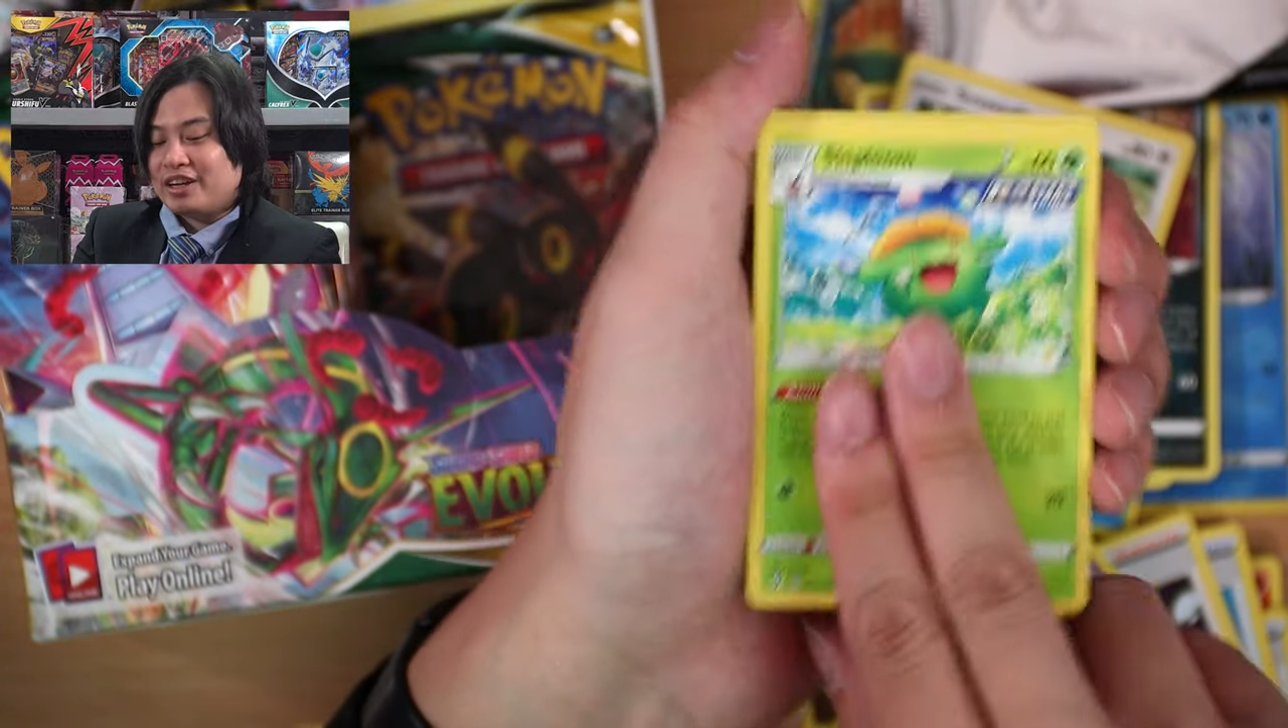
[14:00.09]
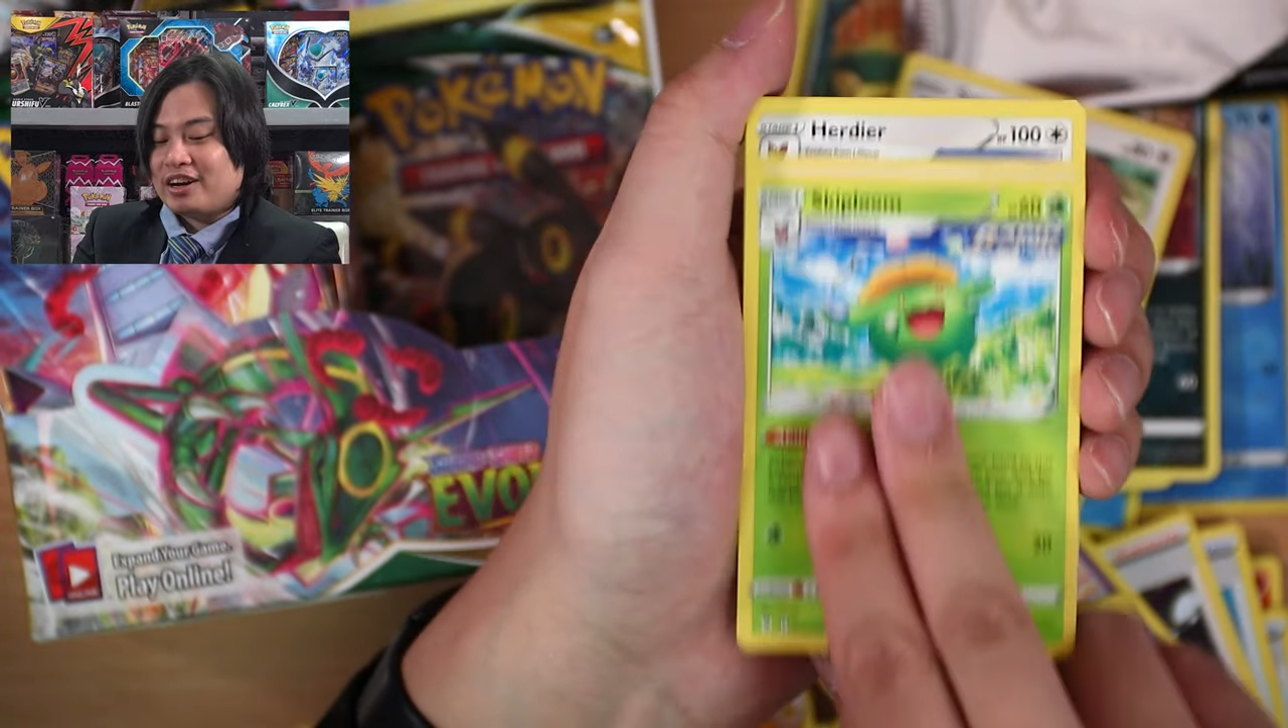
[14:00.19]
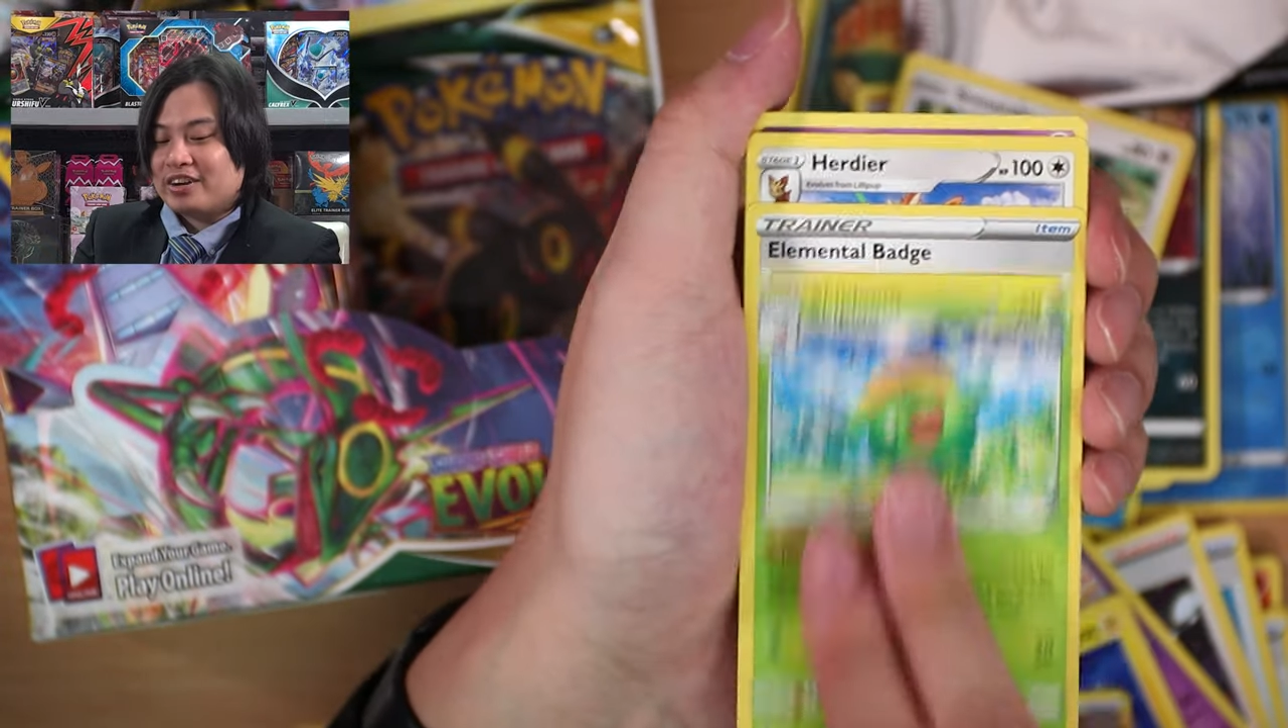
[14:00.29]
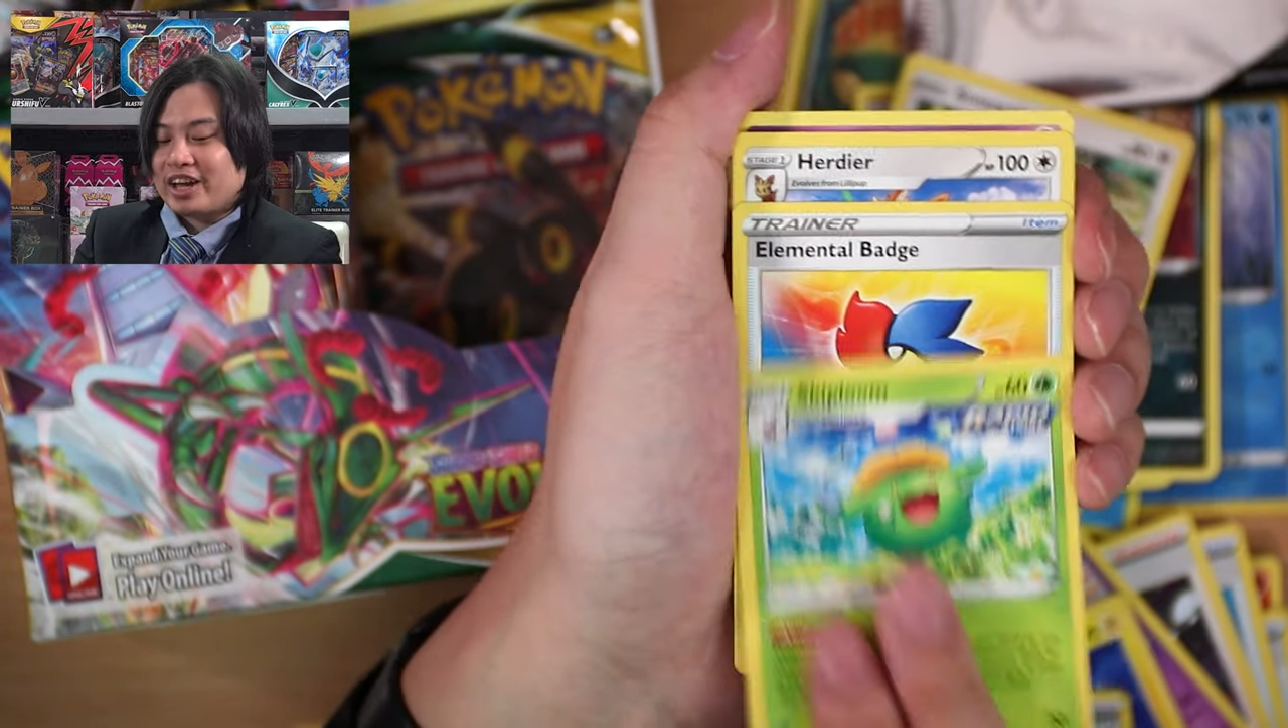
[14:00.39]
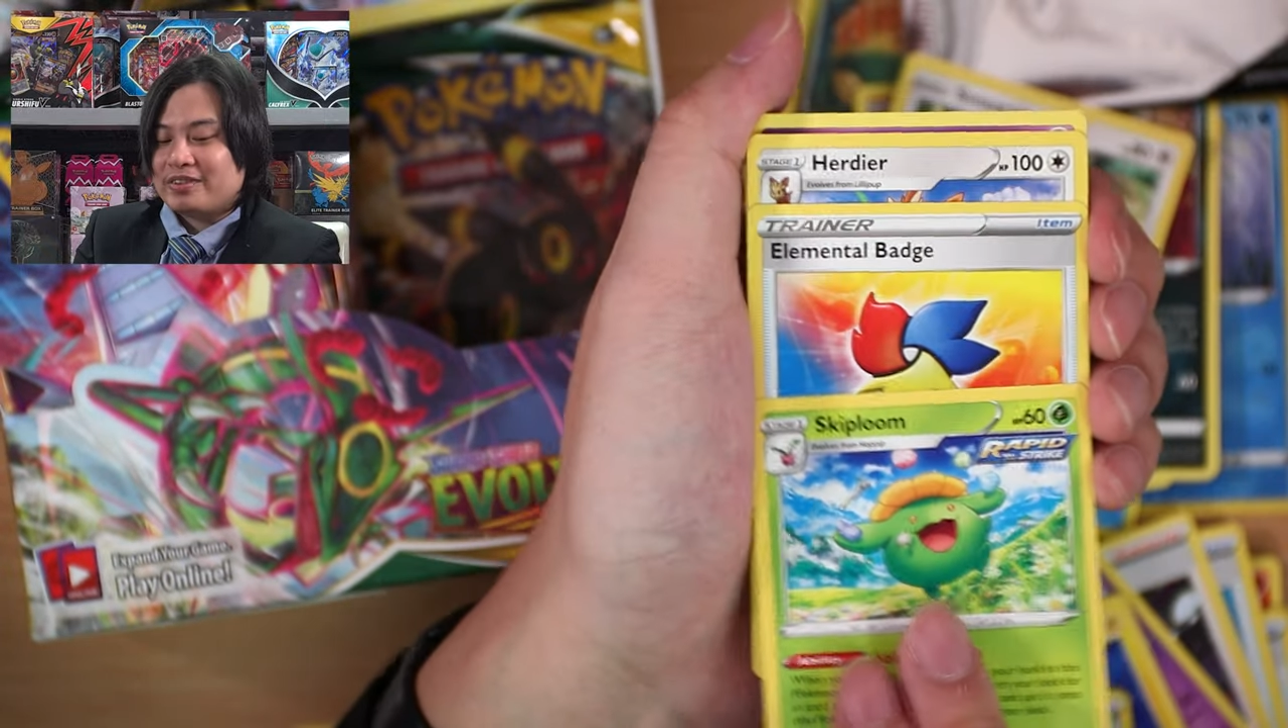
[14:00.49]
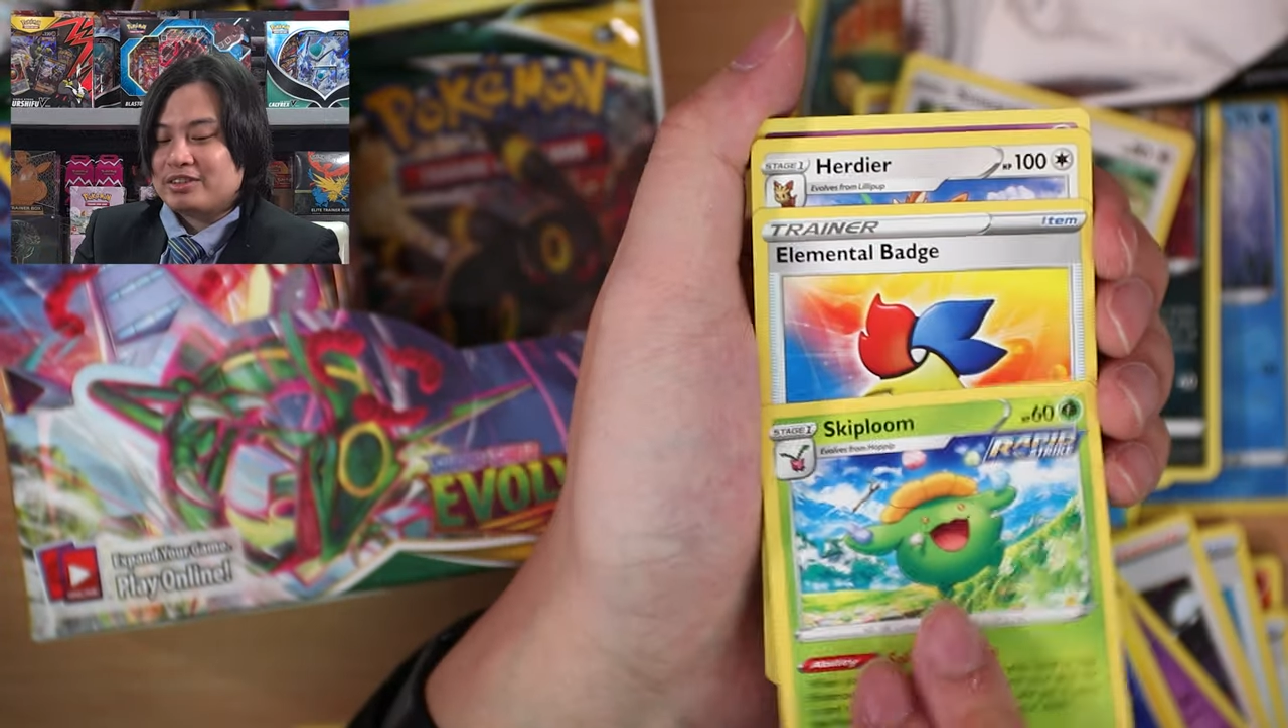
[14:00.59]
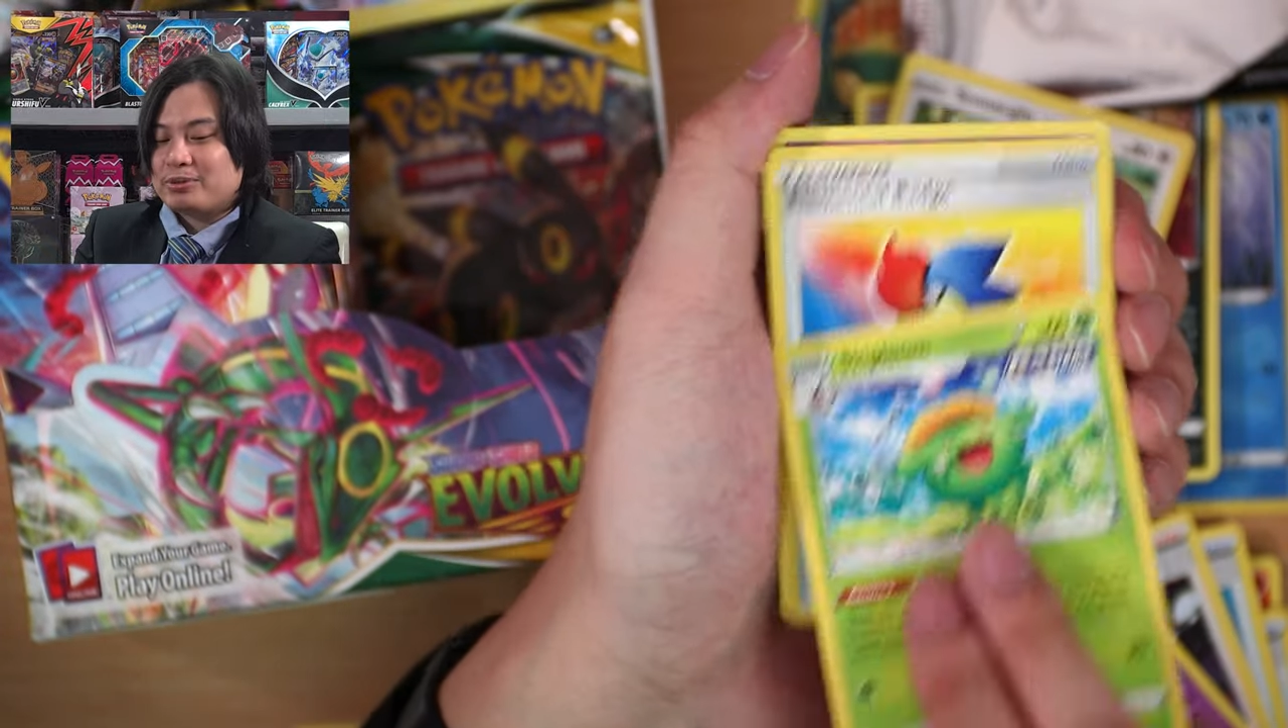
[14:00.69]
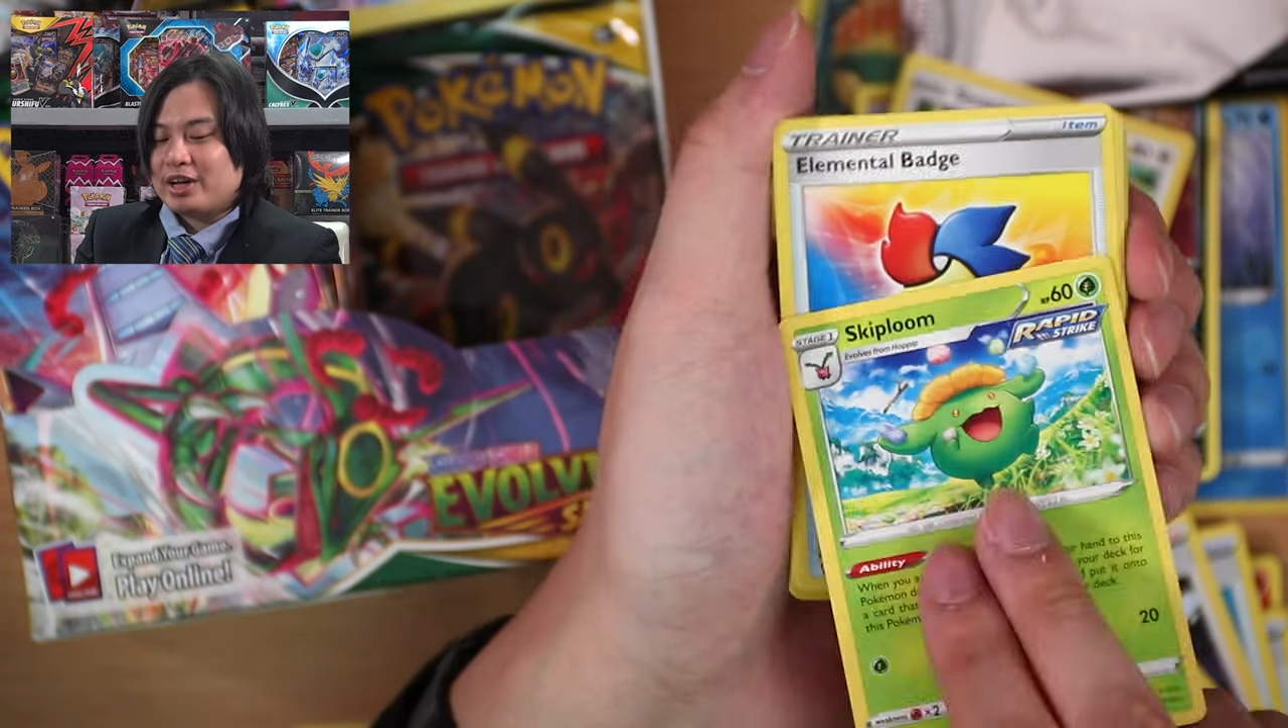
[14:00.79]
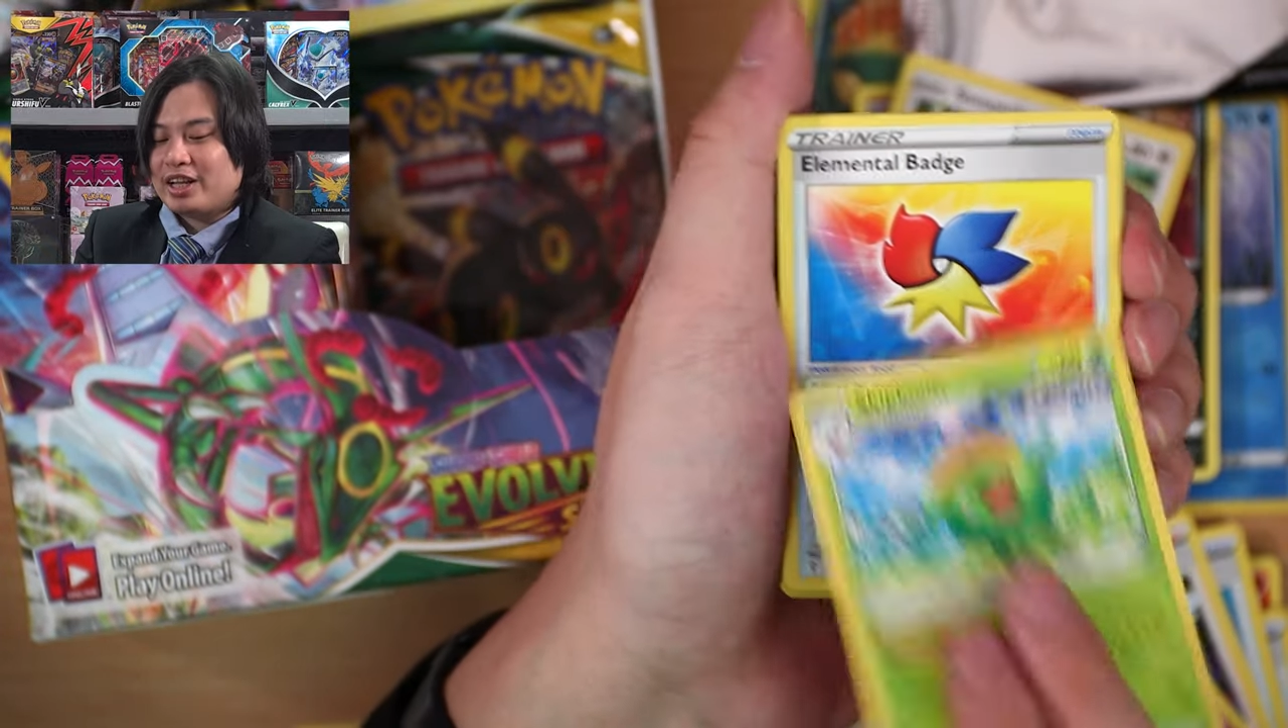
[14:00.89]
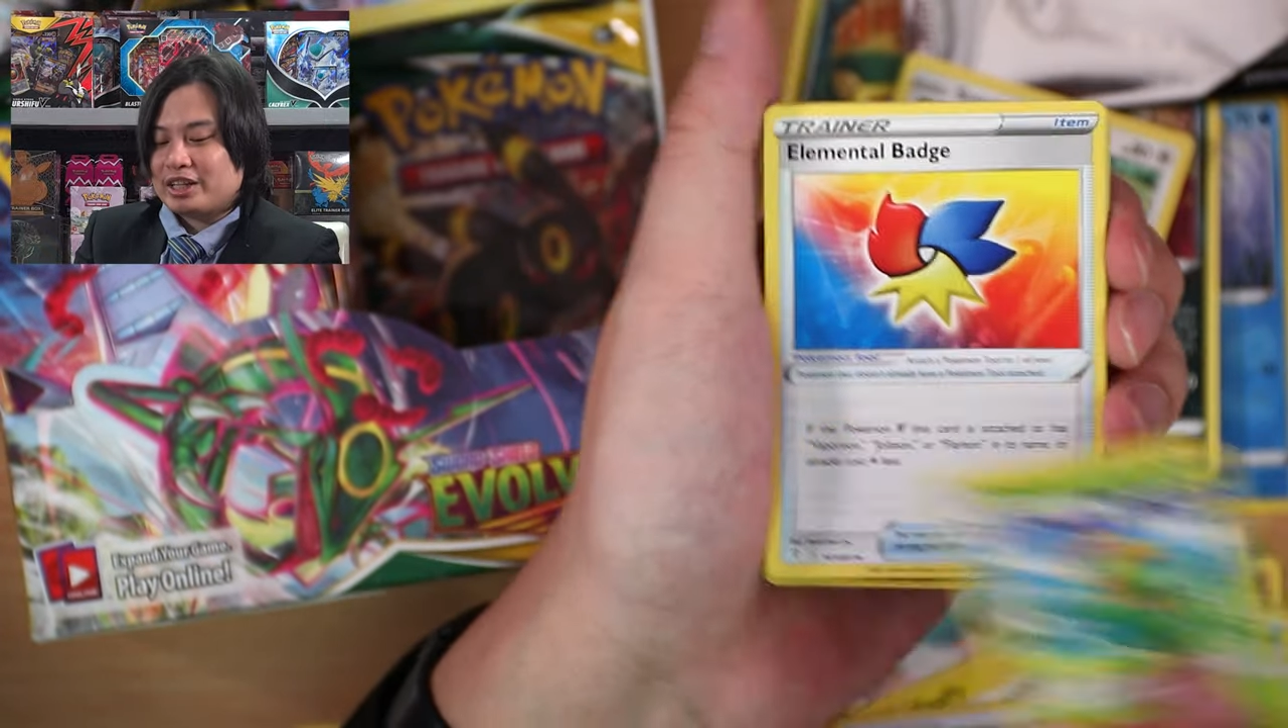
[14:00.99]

card game as well,